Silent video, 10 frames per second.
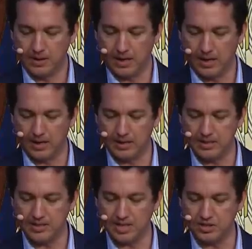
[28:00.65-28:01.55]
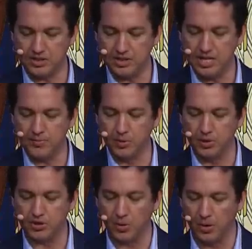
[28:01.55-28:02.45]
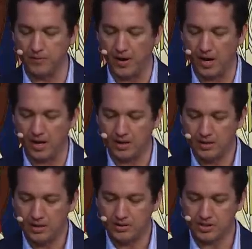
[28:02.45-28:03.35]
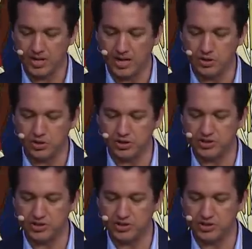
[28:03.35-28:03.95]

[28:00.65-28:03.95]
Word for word: Uh, he says here the Hebrew word toavah does not usually